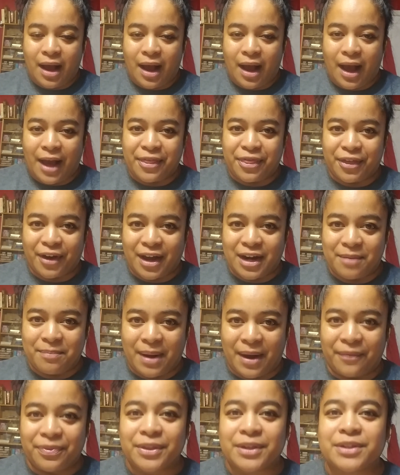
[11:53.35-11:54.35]
I thought
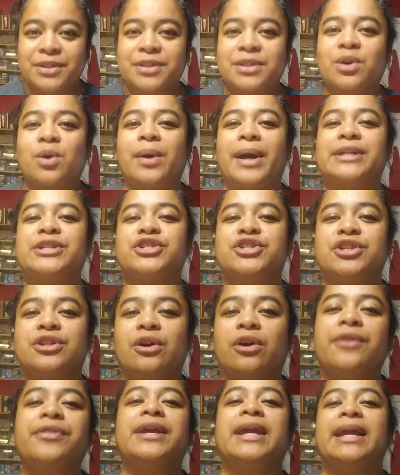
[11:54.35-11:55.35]
about this question,
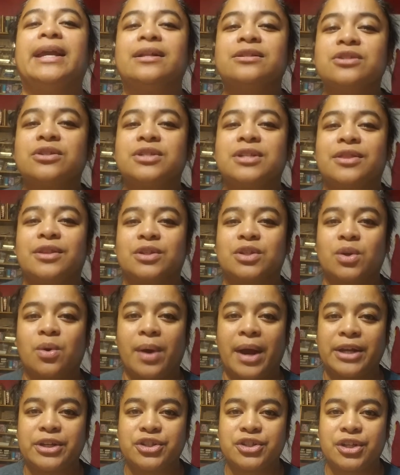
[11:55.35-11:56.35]
or the answer to this
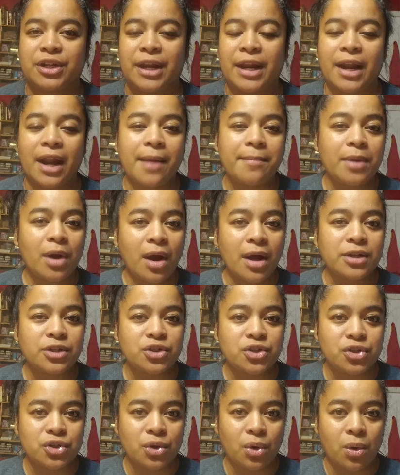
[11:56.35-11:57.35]
question, and I'm not
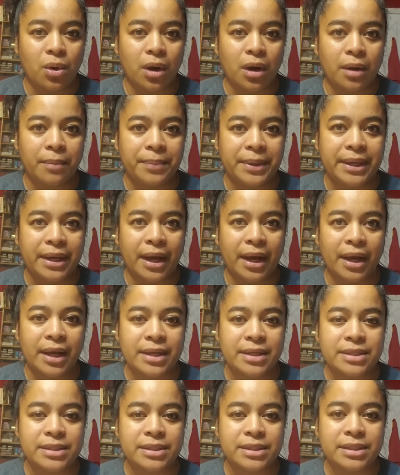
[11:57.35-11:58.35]
sure
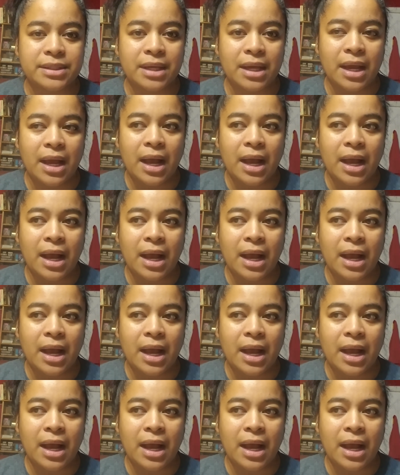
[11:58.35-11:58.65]
because,